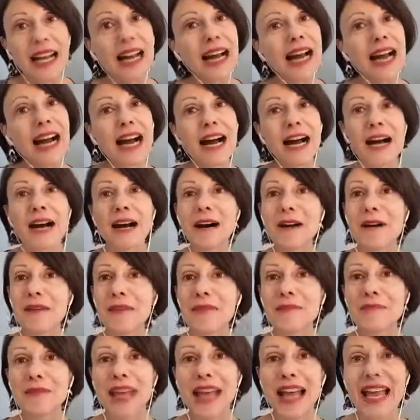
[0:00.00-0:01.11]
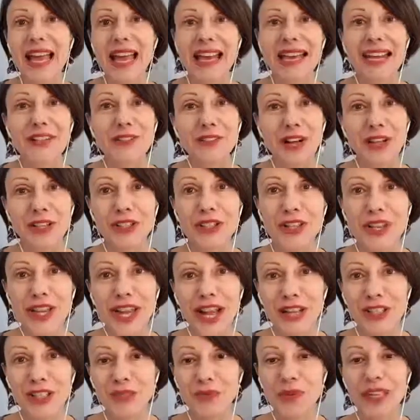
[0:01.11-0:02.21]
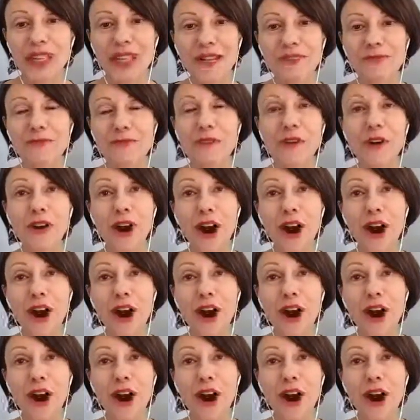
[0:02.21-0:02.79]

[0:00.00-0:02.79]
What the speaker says: And I'll talk to you next week for